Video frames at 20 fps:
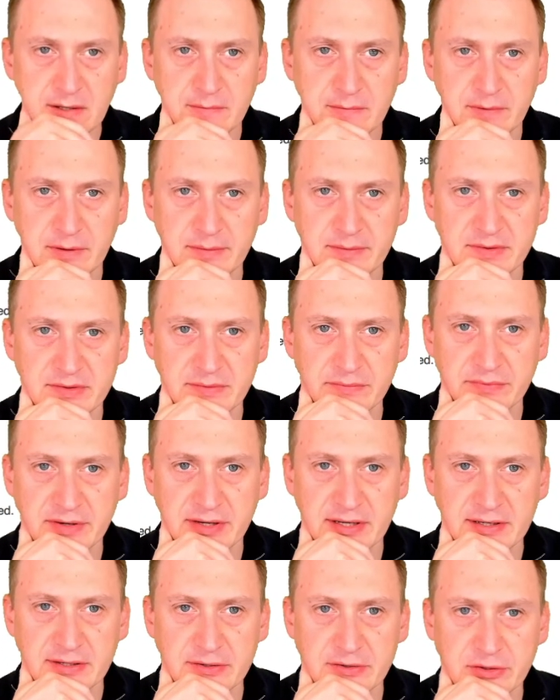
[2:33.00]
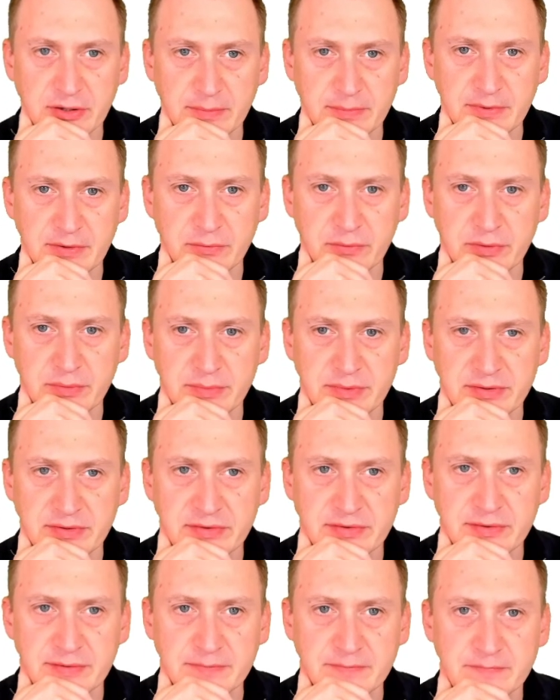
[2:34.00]
Maybe something at the top that we
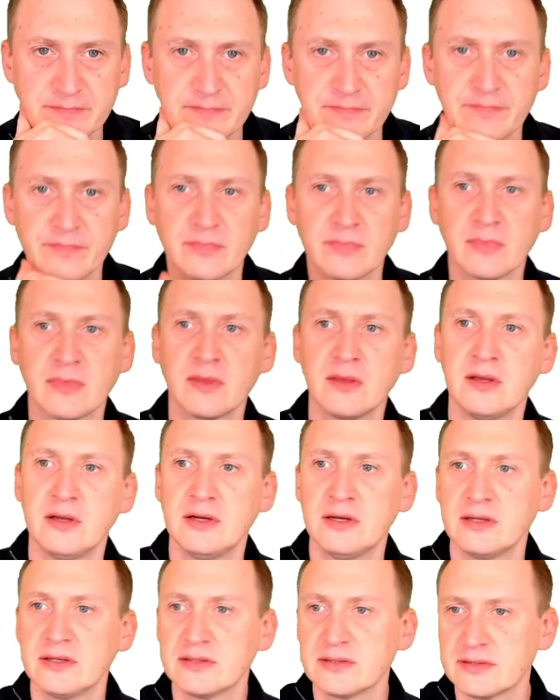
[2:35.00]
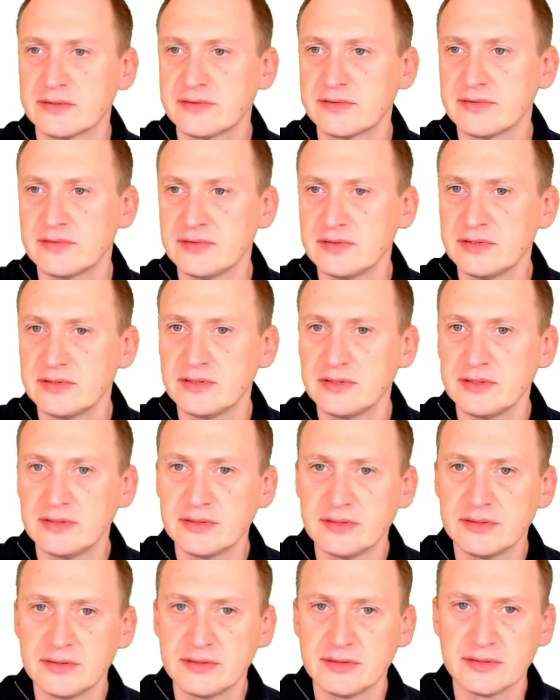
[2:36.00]
missed. Let's see
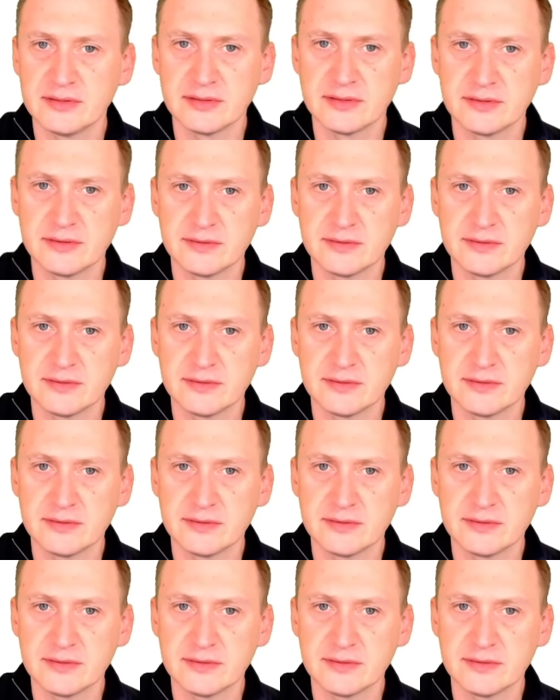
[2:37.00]
here.